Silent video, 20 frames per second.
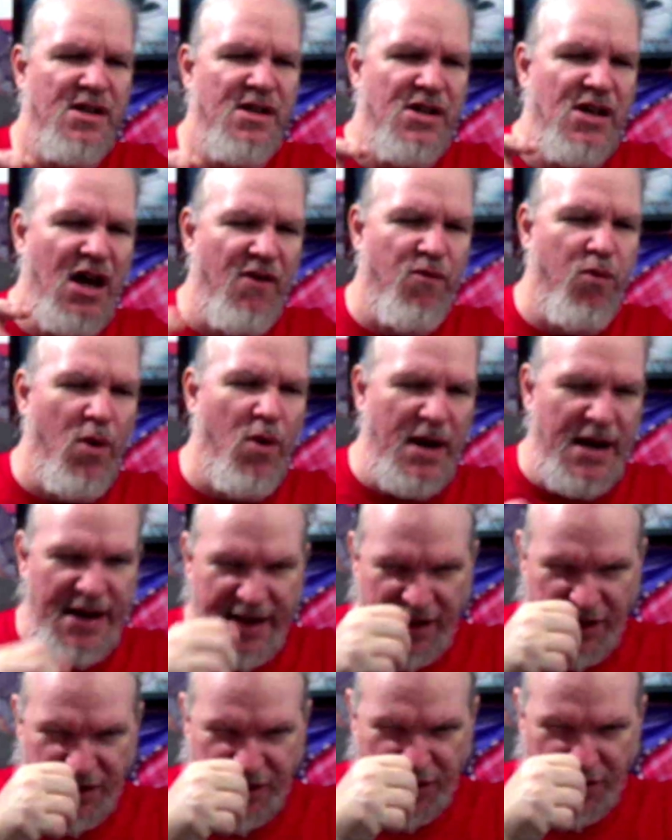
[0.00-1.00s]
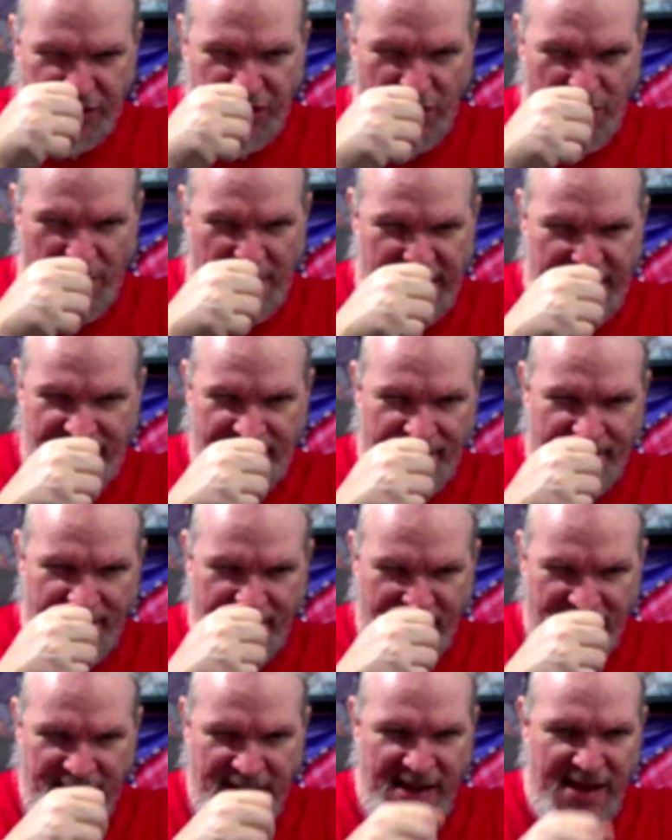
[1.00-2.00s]
of what it is you're doing
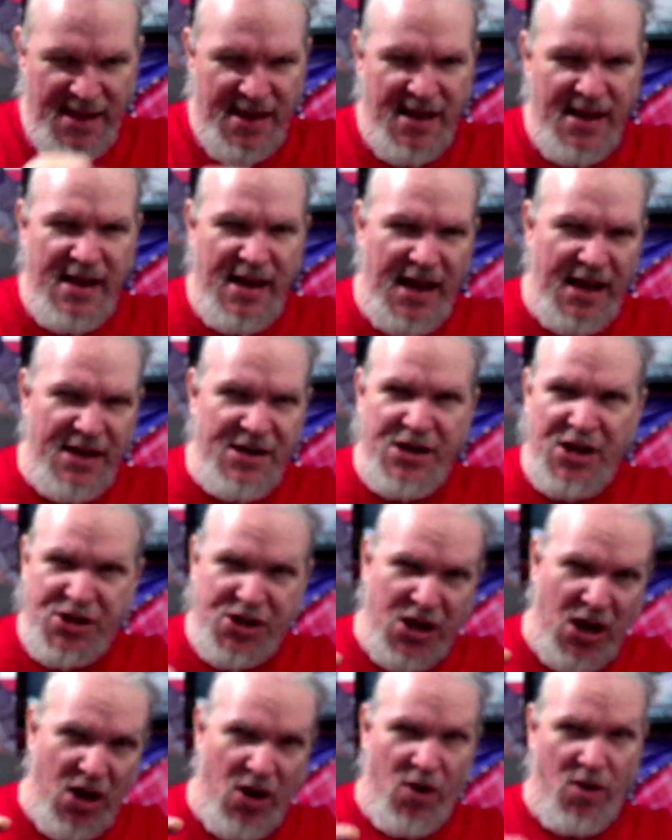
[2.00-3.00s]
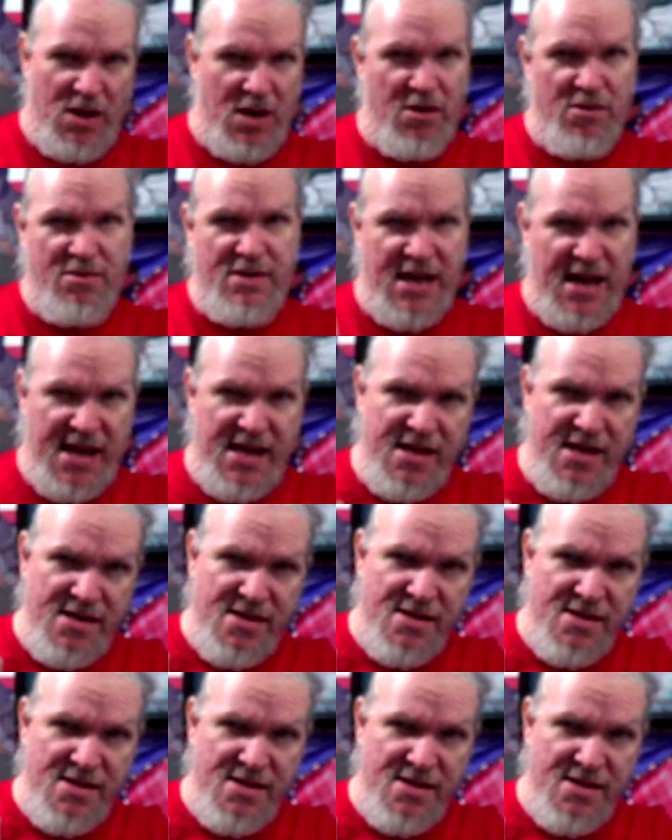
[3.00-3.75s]
and just go, okay,